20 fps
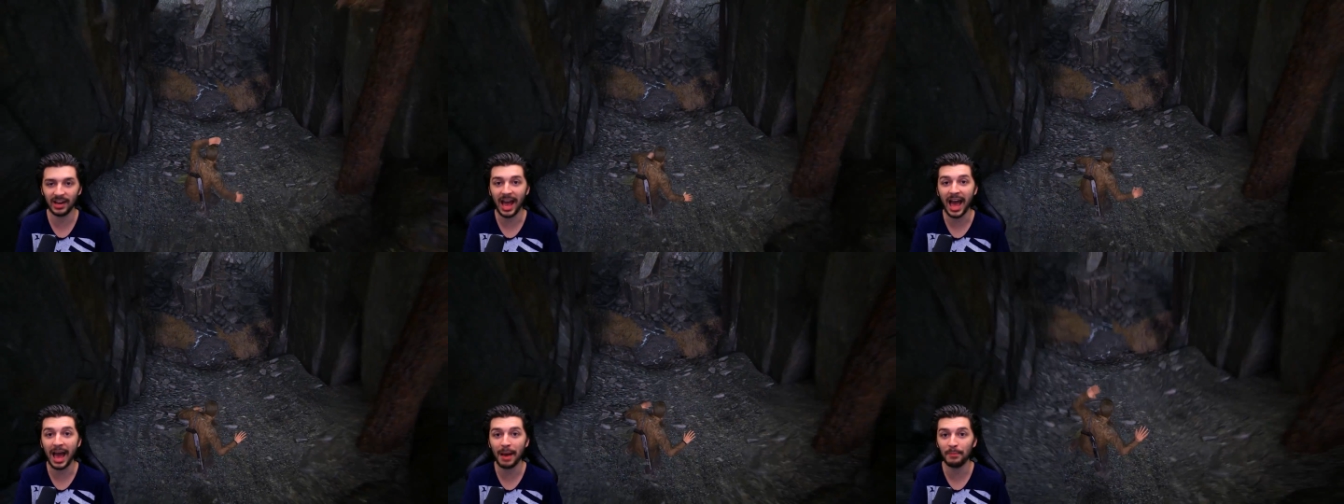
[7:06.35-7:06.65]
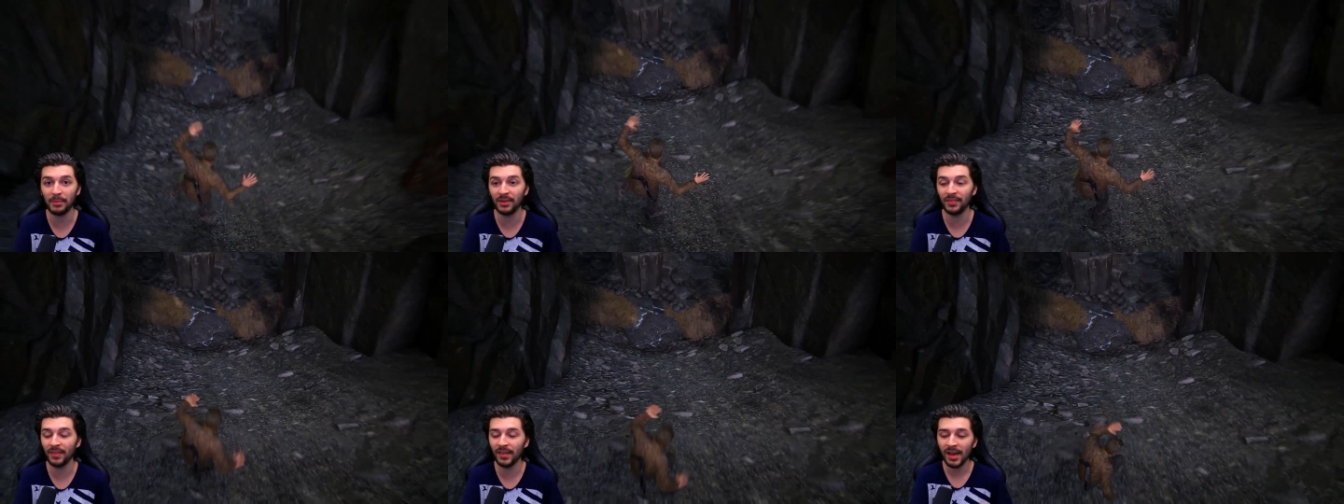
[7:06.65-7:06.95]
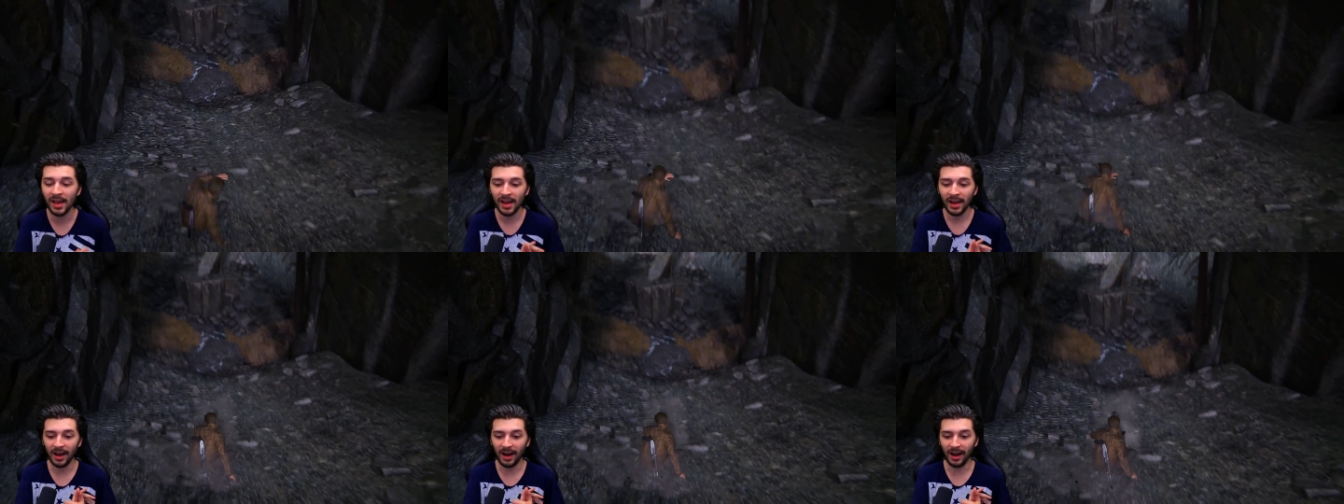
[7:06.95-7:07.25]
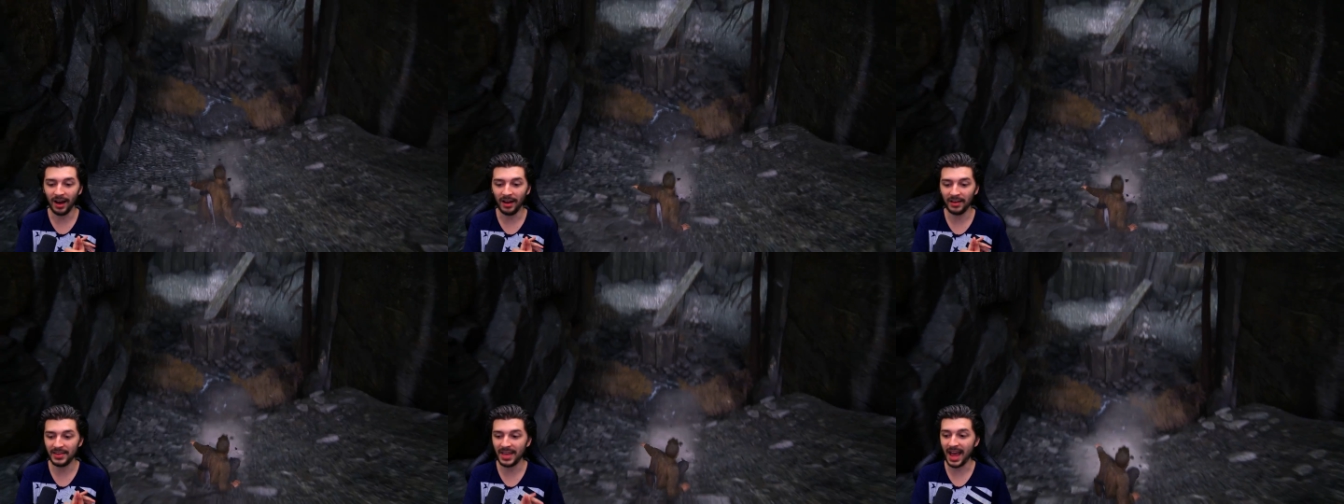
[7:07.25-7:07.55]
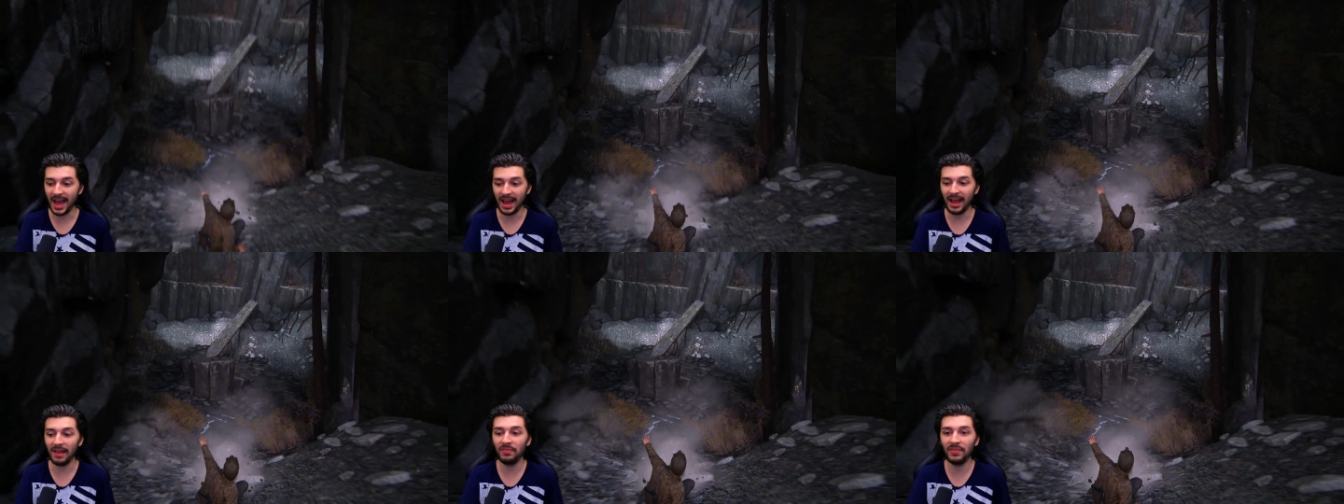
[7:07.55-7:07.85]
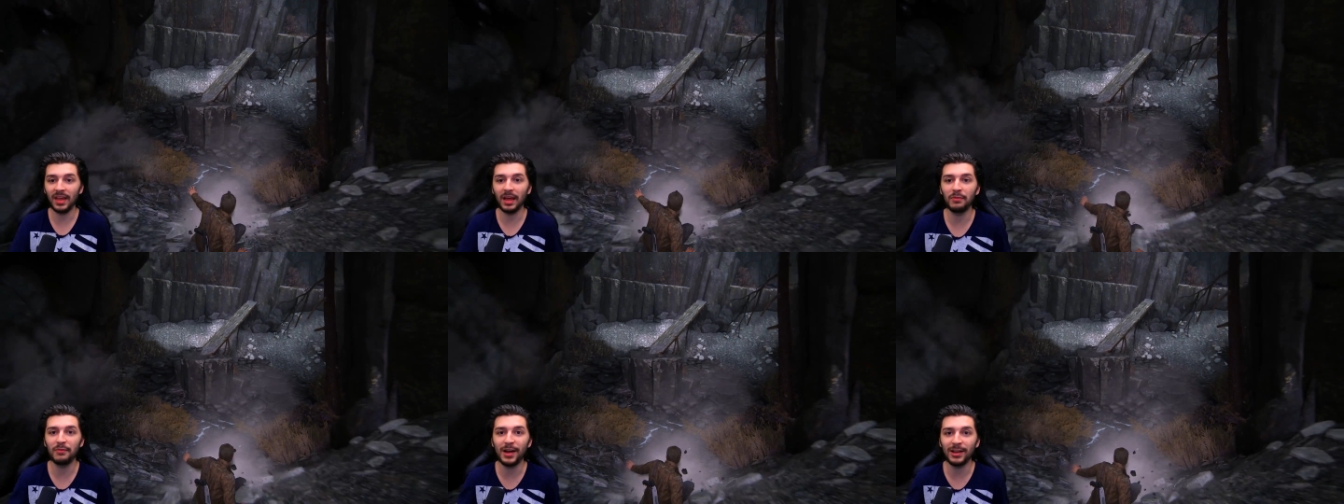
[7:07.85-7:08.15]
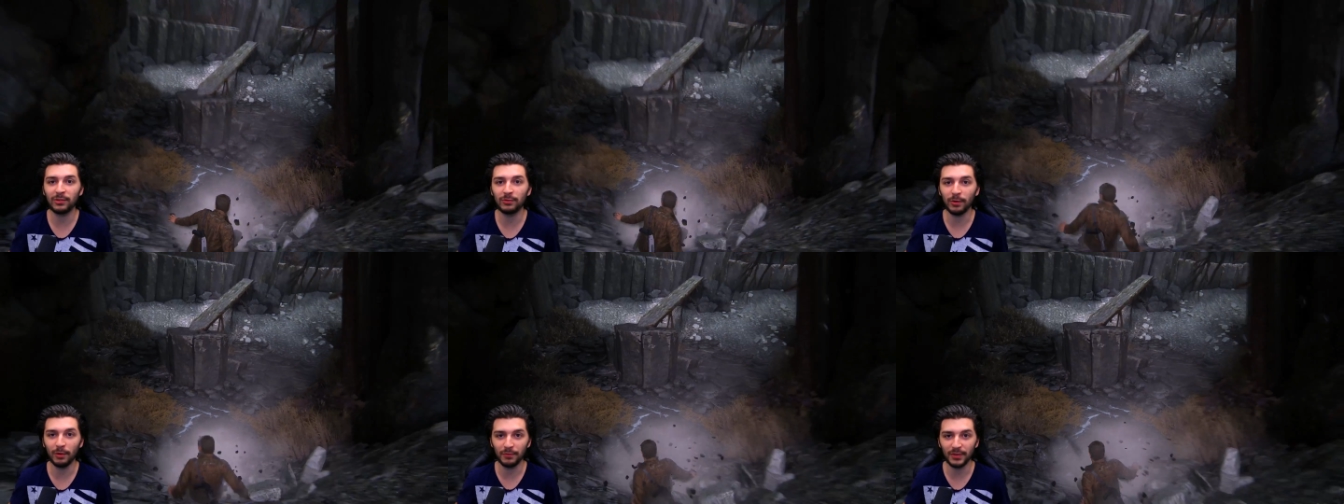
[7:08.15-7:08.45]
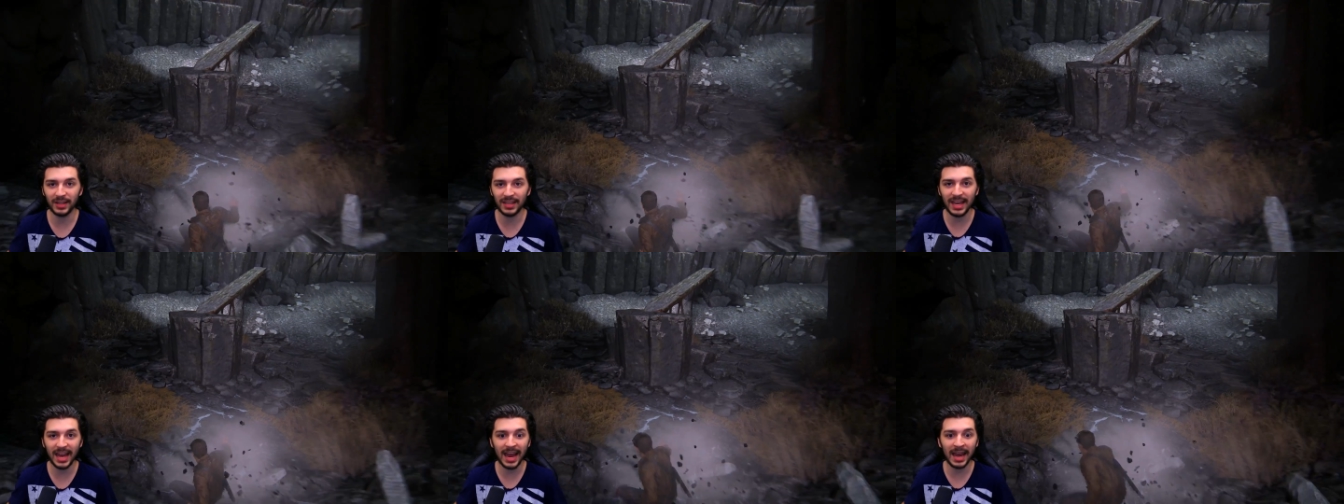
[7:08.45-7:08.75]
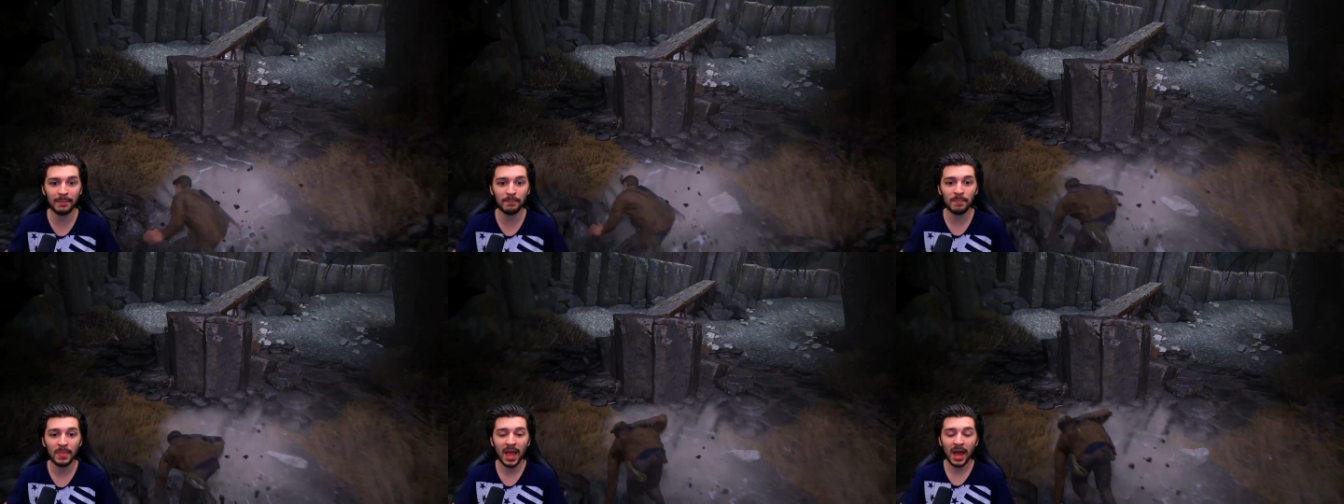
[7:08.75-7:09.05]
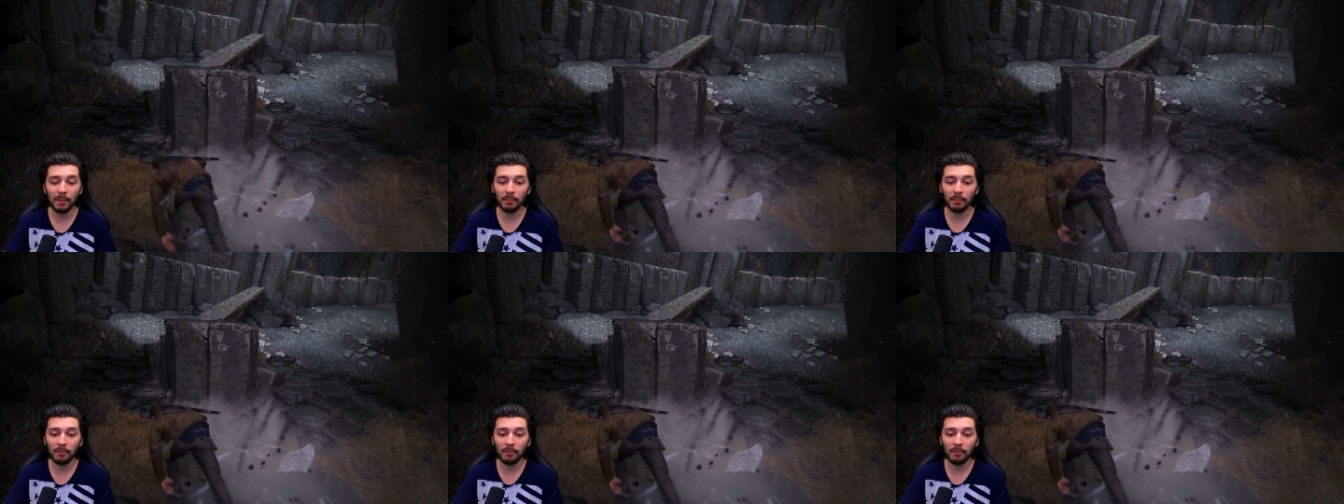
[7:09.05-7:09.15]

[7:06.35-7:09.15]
to happen, yeah, in the adventure of the game.